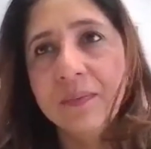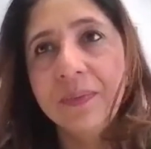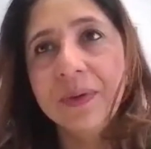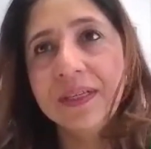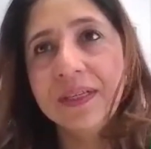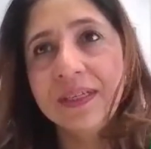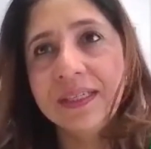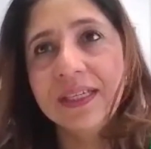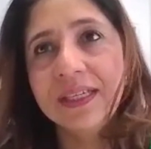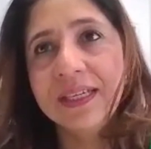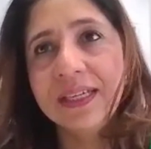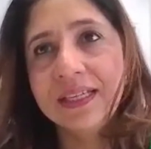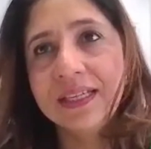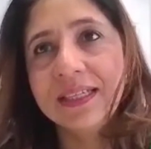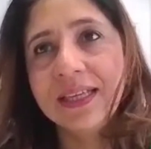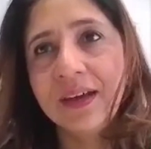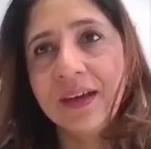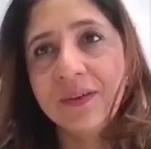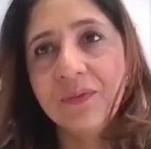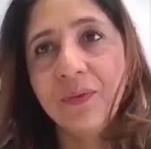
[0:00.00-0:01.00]
person
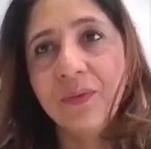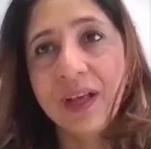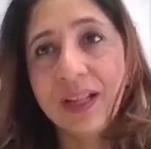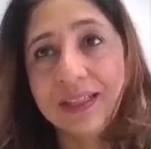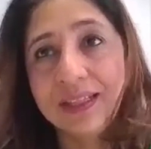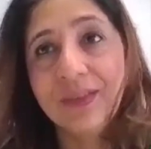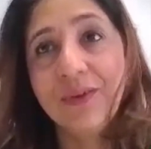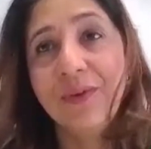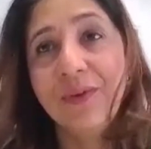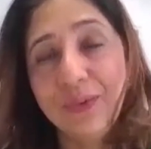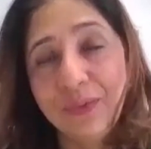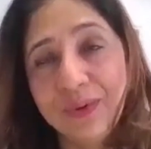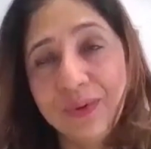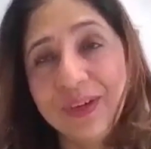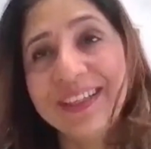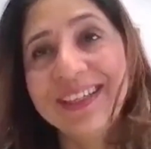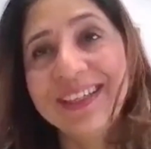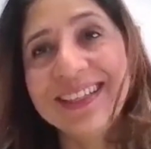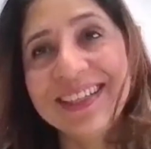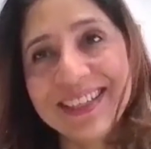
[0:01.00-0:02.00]
is unwell, the whole
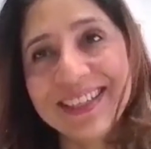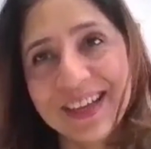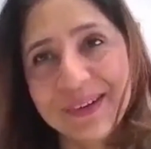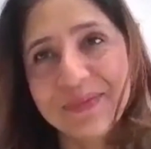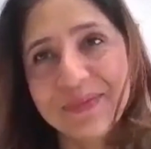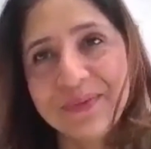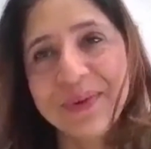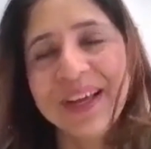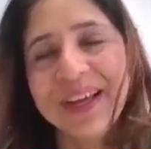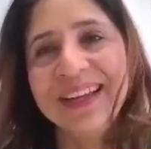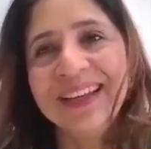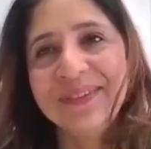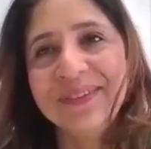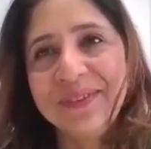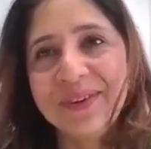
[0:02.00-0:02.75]
world is unwell.